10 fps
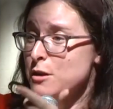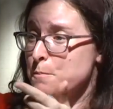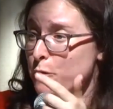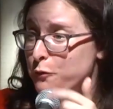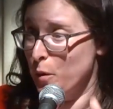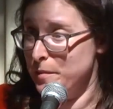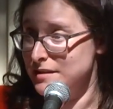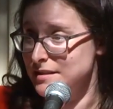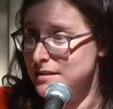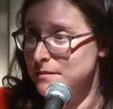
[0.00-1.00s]
the
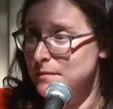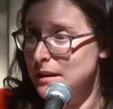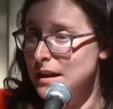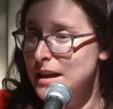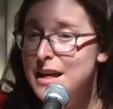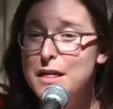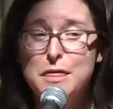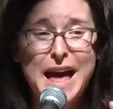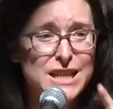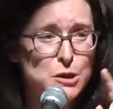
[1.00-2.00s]
performance.
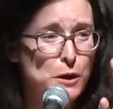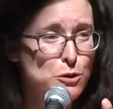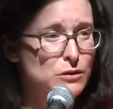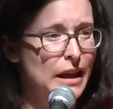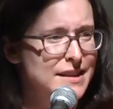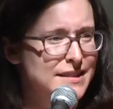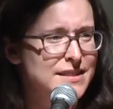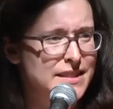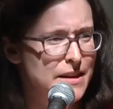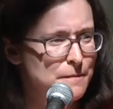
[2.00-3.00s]
That's what you'd like to
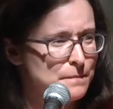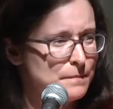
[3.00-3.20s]
see.